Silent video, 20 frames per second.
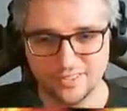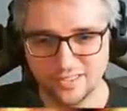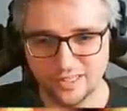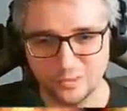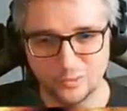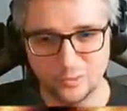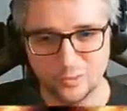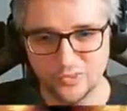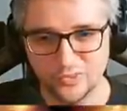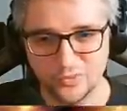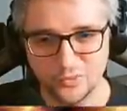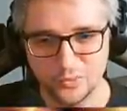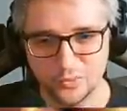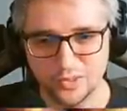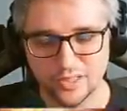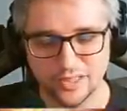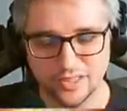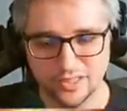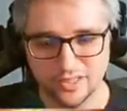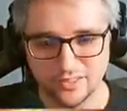I wasn't
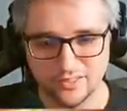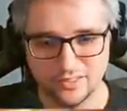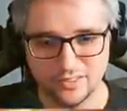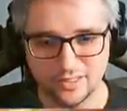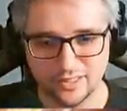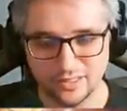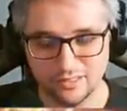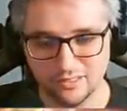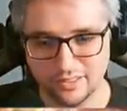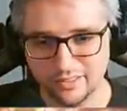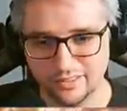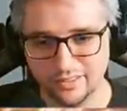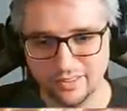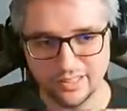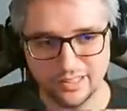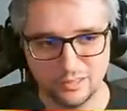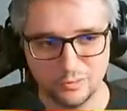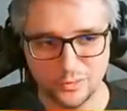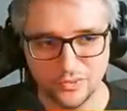ready as like I think I